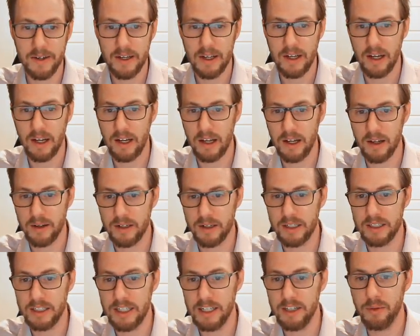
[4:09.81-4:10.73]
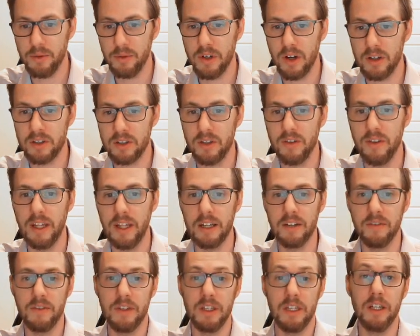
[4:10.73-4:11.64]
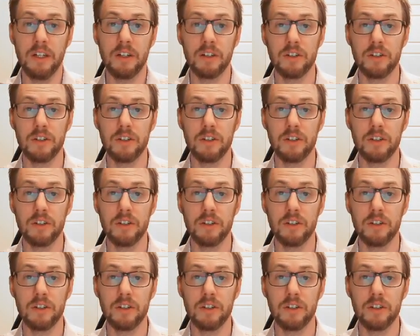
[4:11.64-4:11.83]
continuing on to the end of the year.